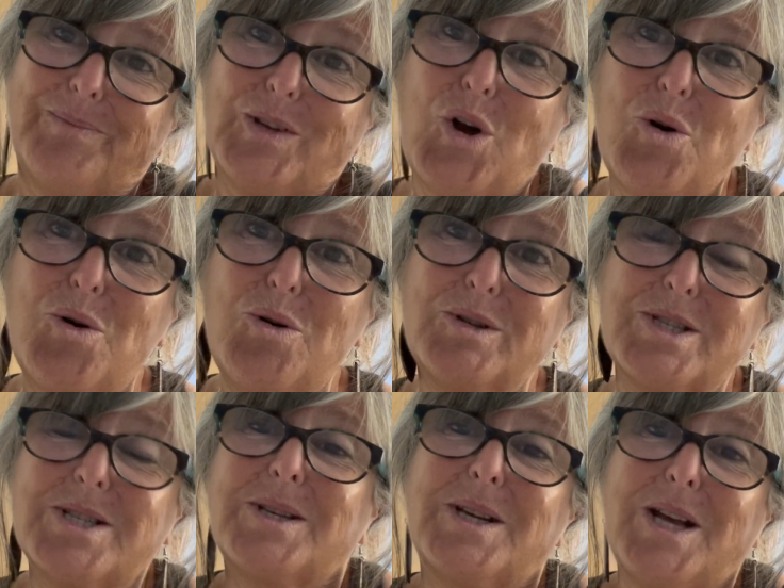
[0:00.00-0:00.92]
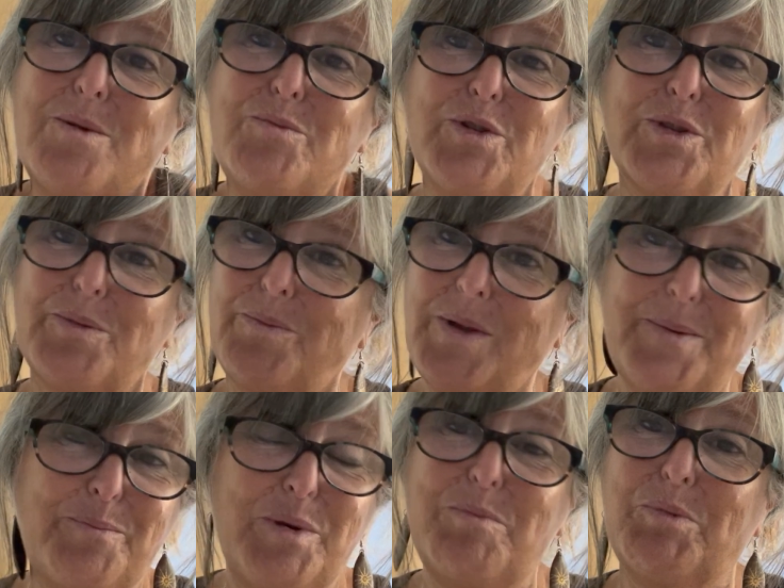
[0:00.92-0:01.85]
colds come with
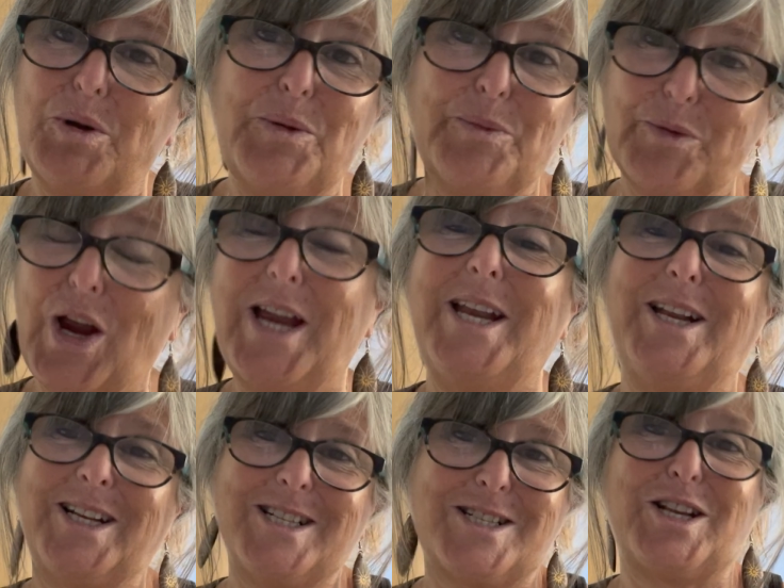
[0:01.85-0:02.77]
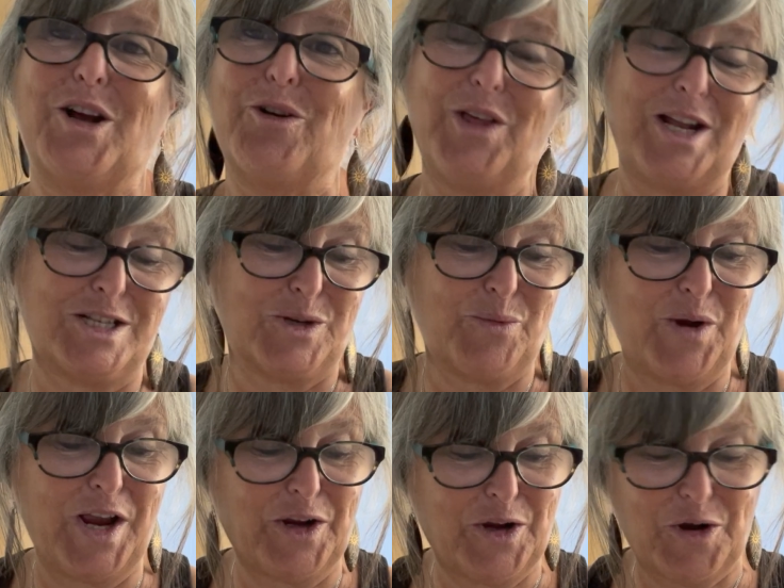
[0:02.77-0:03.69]
people, right? So that's the
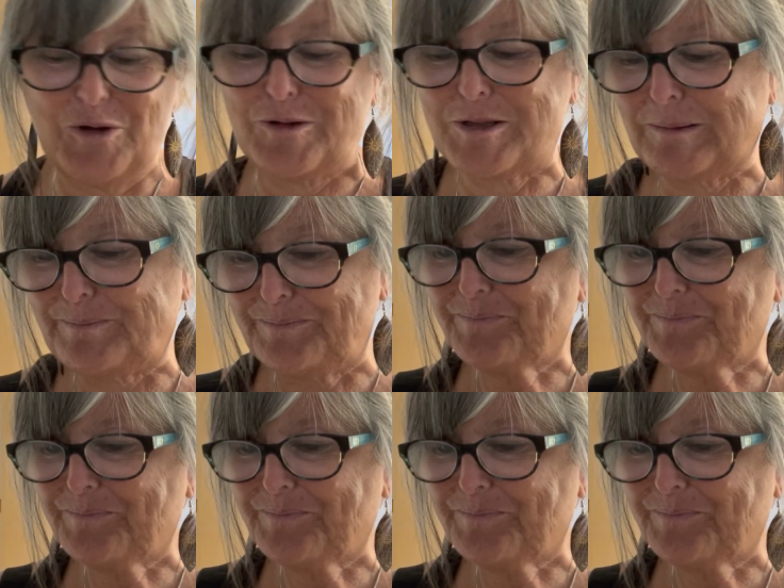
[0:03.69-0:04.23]
way it goes.